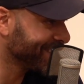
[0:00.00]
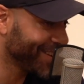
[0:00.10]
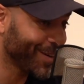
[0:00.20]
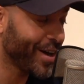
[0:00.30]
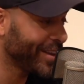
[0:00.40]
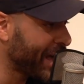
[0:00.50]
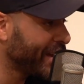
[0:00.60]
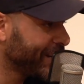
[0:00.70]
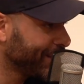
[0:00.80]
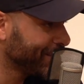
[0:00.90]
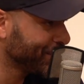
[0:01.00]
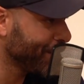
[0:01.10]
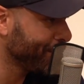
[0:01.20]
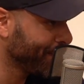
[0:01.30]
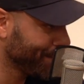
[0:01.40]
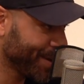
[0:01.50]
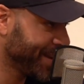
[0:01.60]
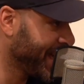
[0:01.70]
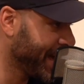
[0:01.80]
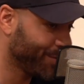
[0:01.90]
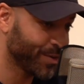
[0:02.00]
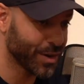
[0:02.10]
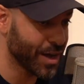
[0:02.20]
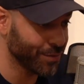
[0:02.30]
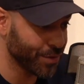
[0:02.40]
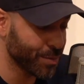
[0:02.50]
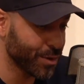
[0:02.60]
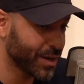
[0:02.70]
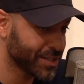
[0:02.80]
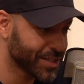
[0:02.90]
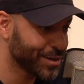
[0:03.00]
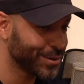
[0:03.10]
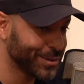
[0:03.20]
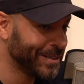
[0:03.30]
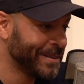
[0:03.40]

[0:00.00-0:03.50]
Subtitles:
and you are learning on the job. But now I feel comfortable. I still